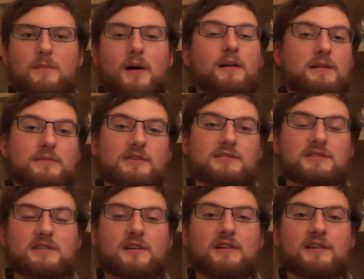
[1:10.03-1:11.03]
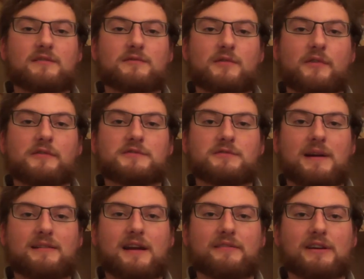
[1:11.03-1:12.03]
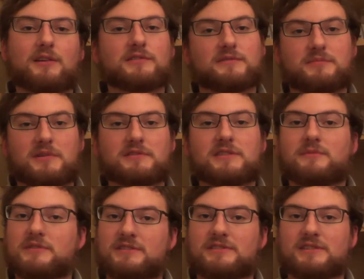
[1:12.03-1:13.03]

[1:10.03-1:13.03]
Partly because the diet revolves around having lots of protein, which is